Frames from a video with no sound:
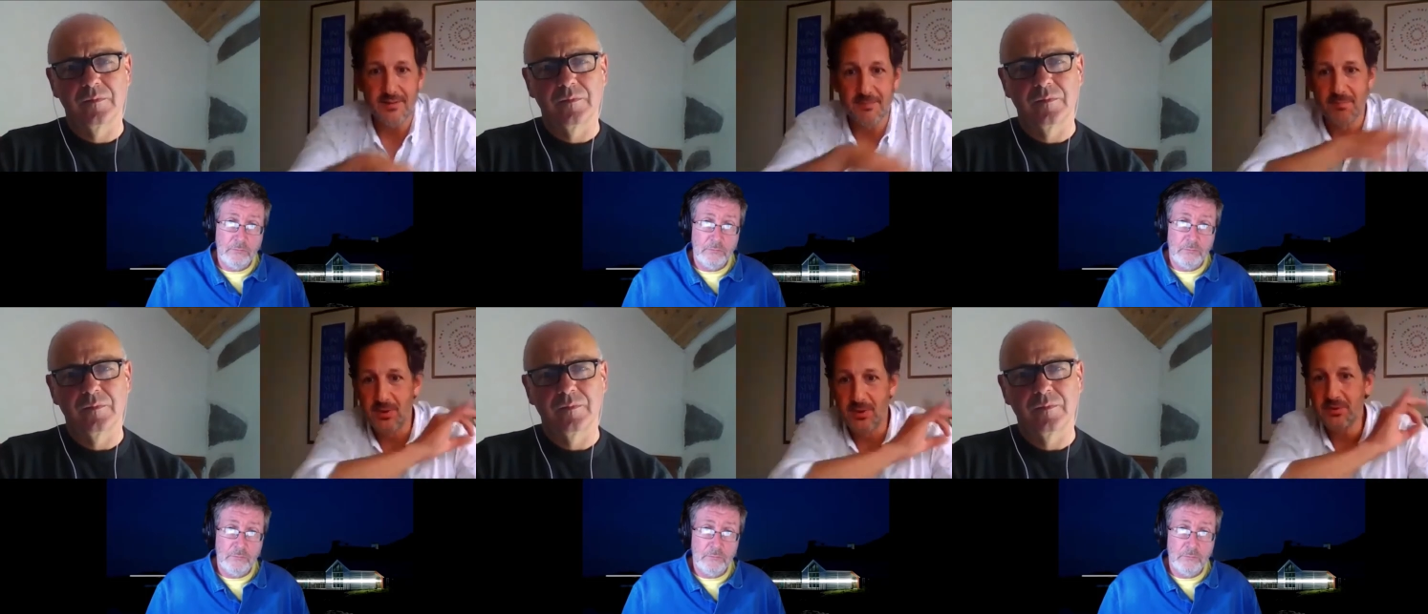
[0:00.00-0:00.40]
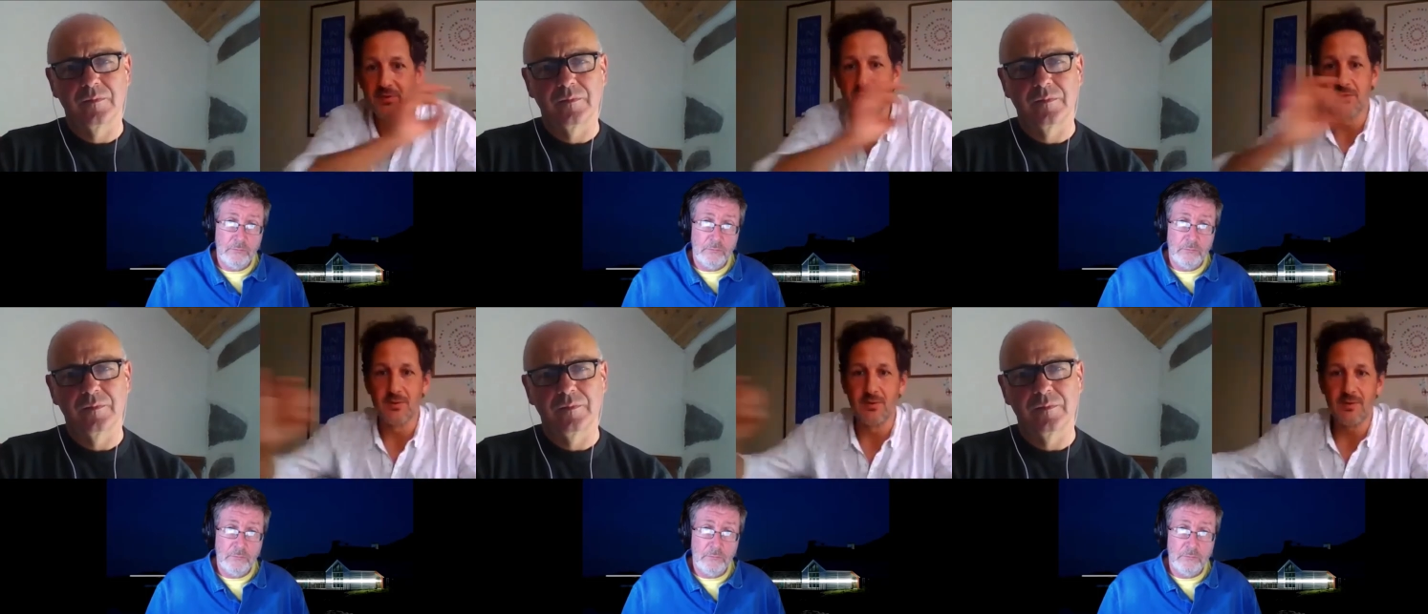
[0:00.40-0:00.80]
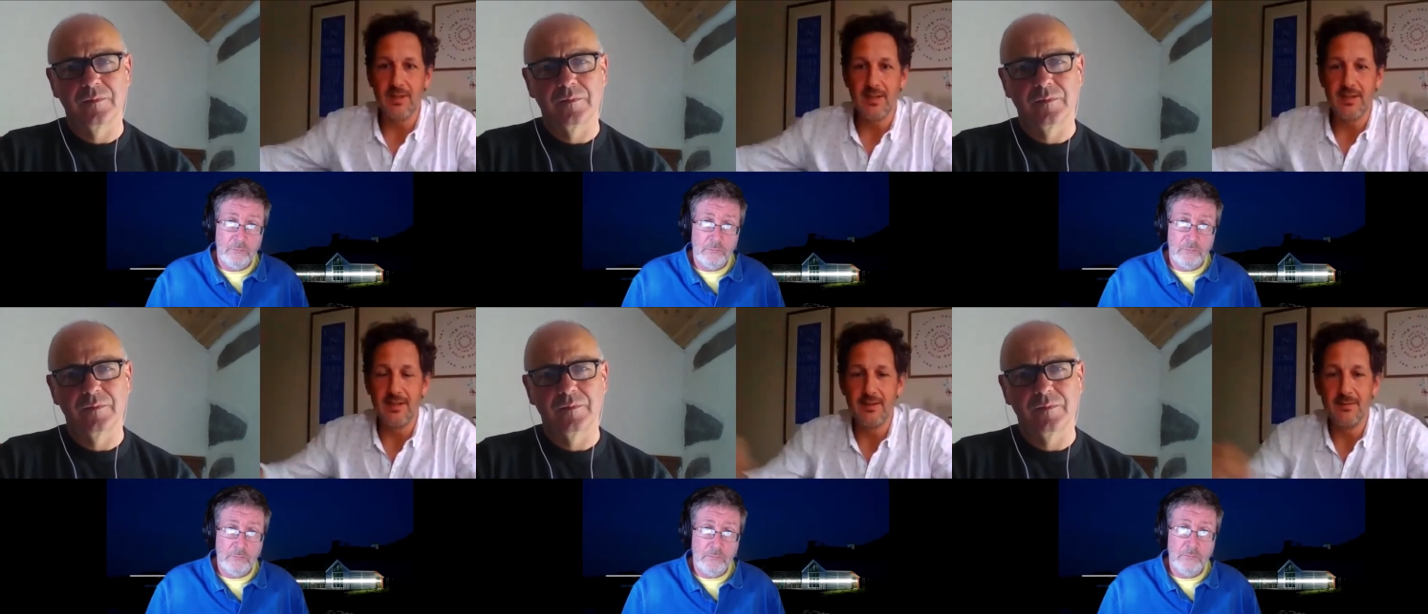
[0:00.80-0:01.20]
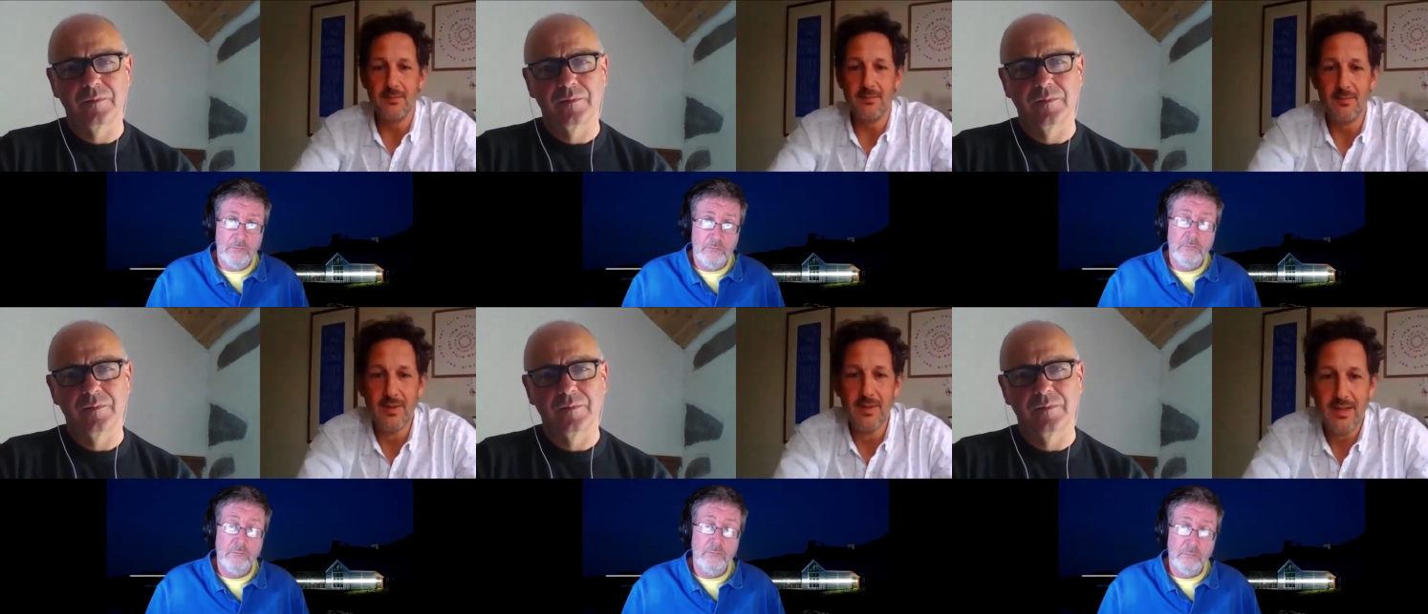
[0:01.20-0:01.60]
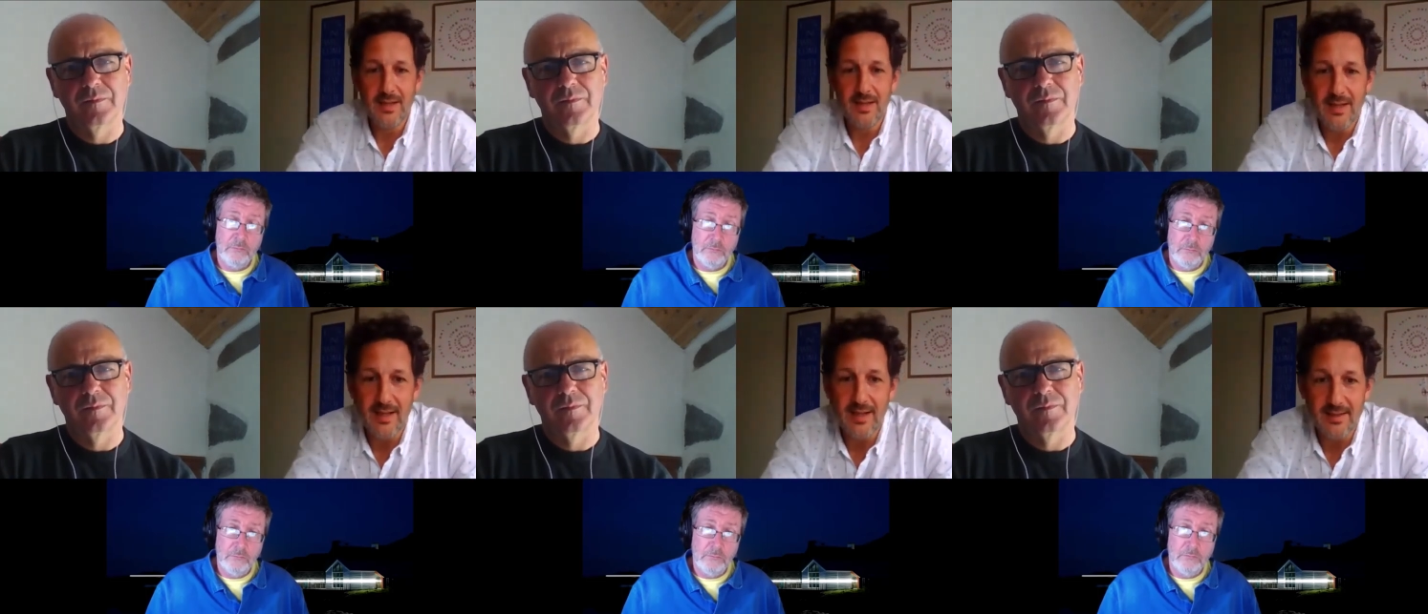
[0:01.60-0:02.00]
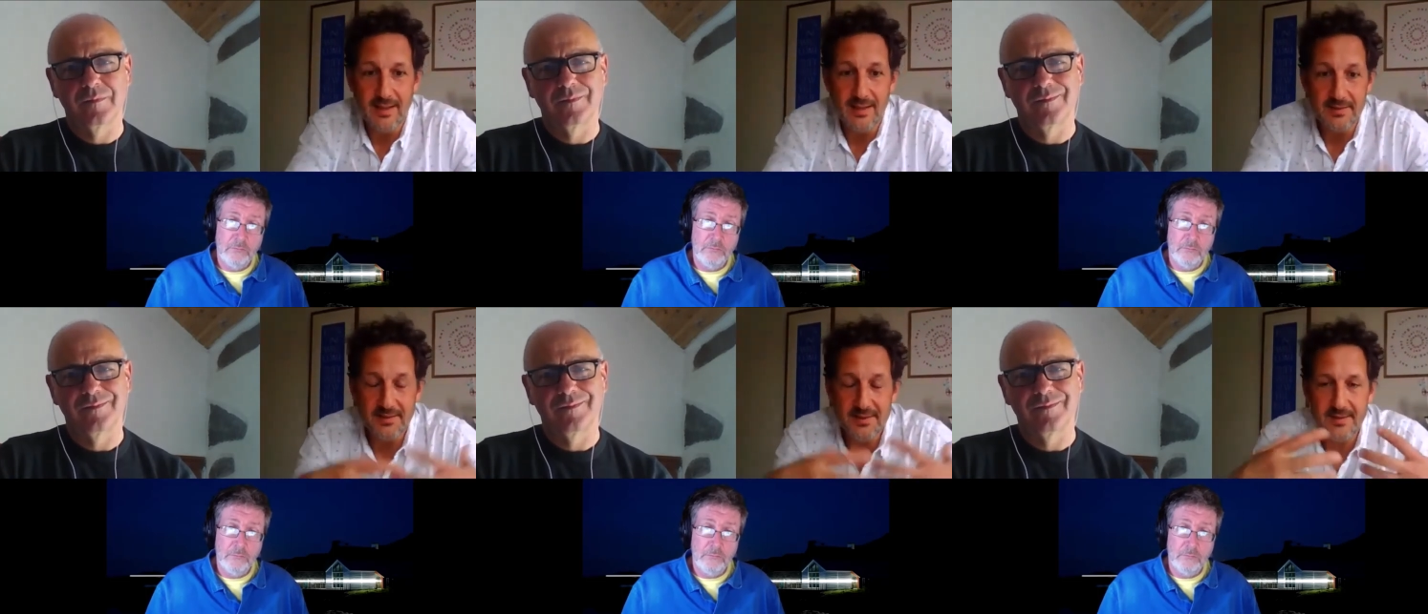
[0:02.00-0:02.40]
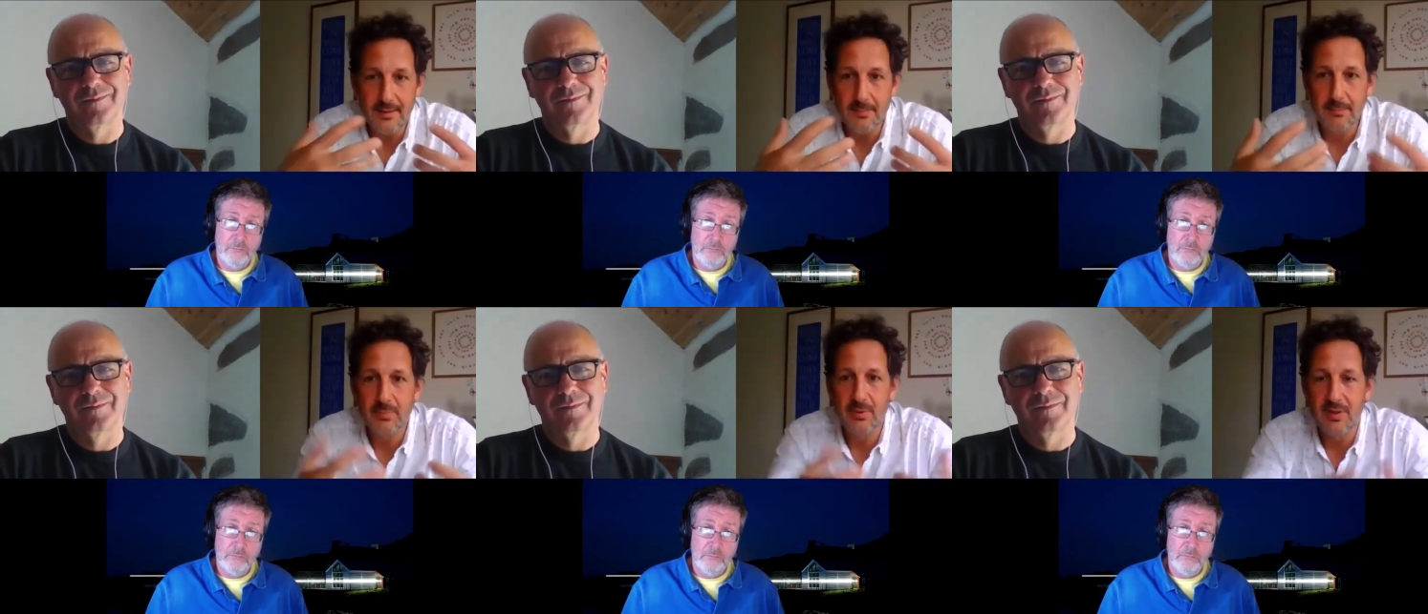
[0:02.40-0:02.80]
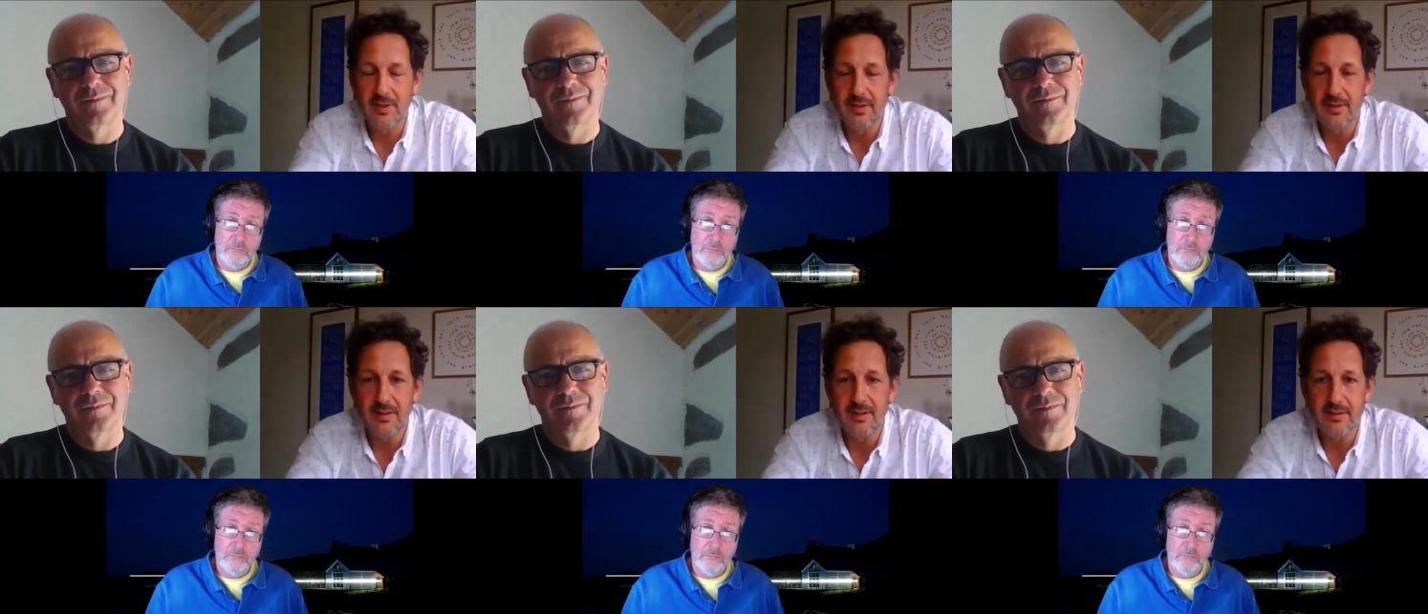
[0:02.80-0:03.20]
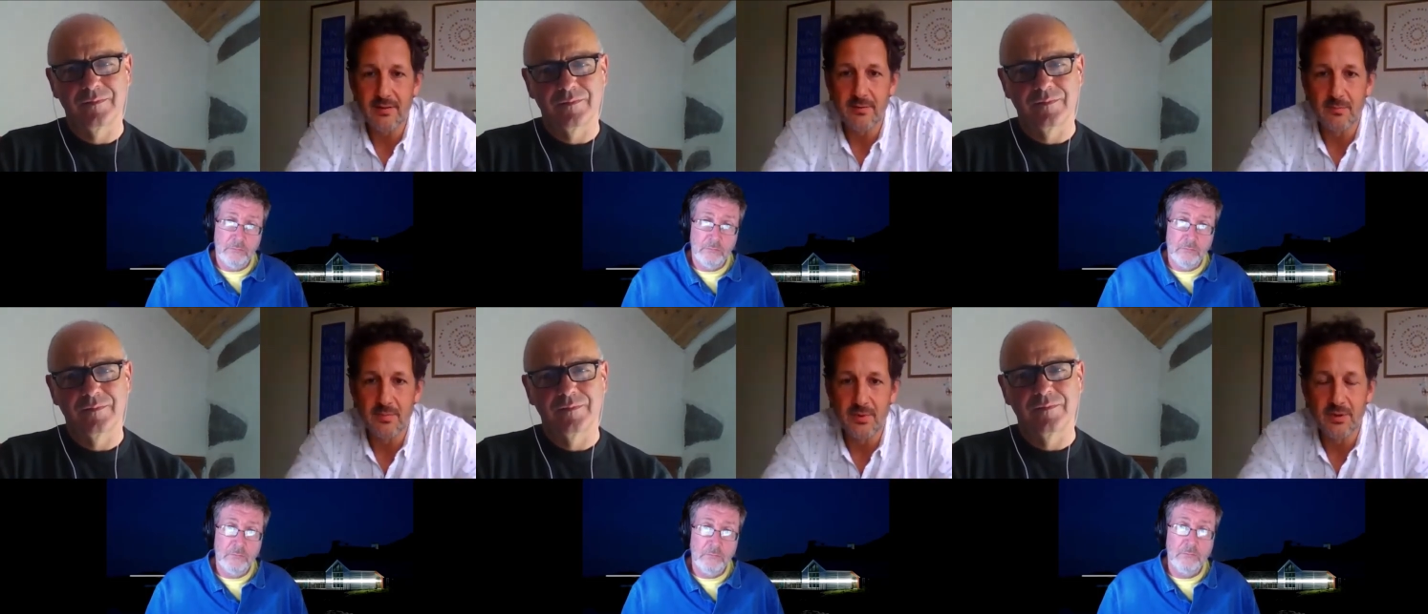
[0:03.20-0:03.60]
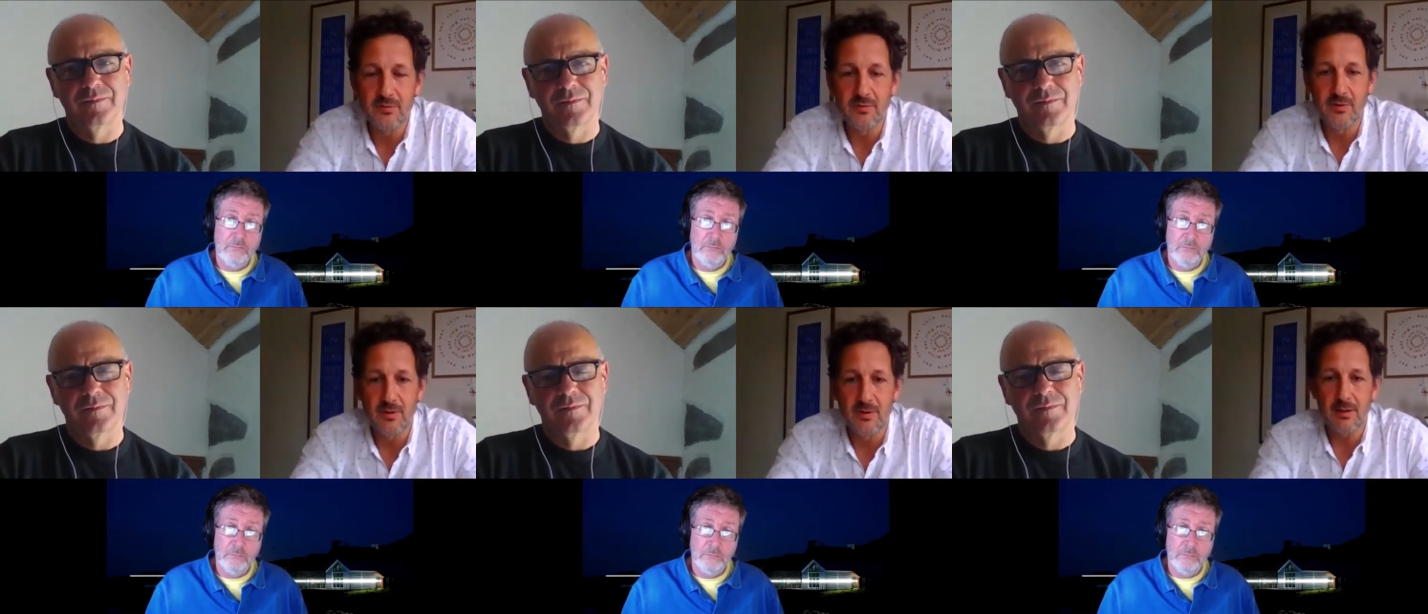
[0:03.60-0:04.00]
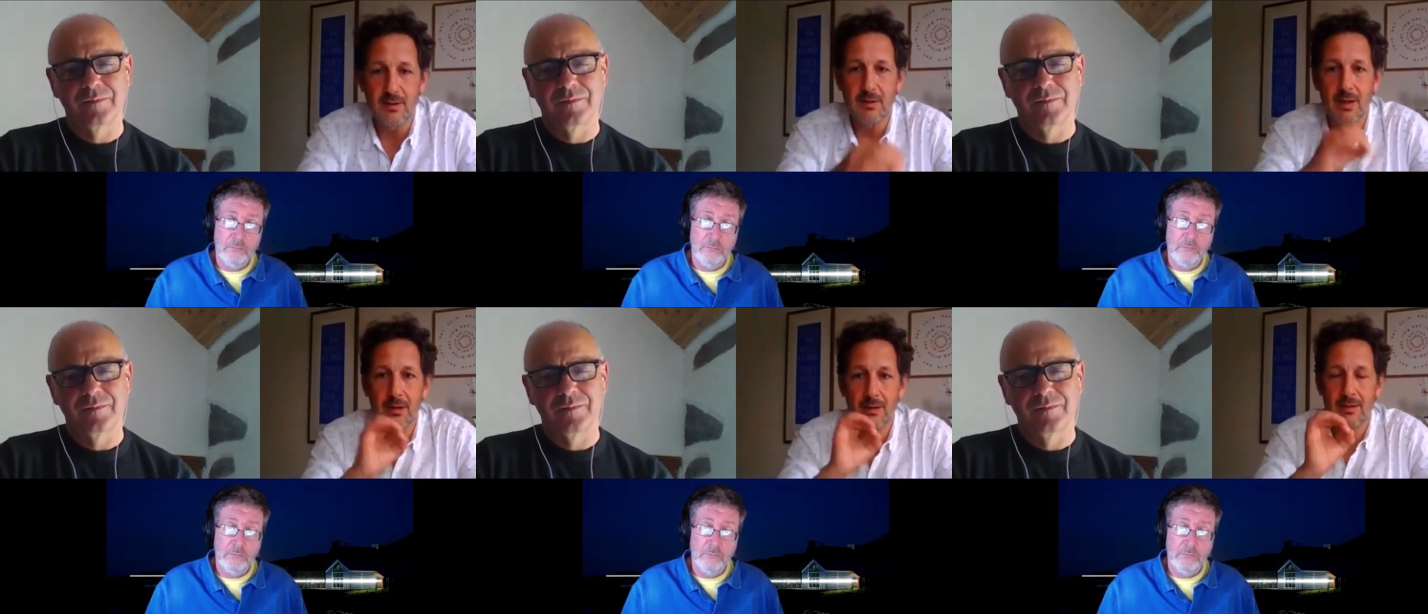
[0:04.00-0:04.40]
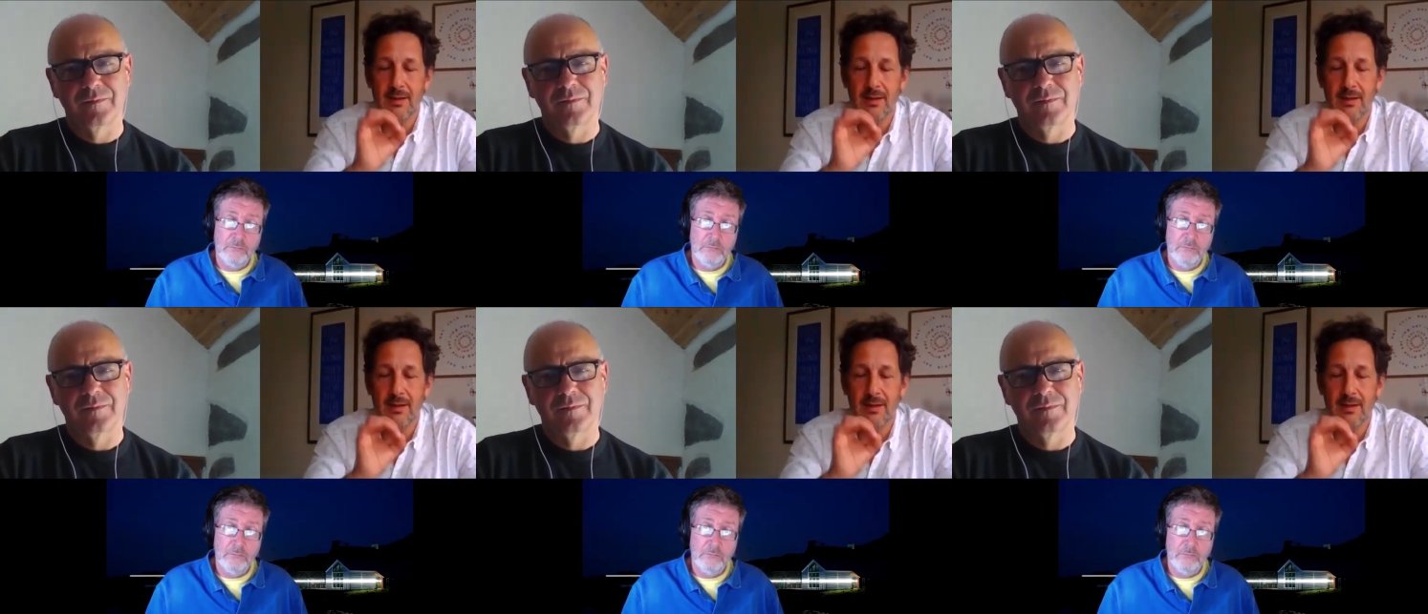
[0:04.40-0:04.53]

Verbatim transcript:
Speaker 1: this beautiful and simple and beautiful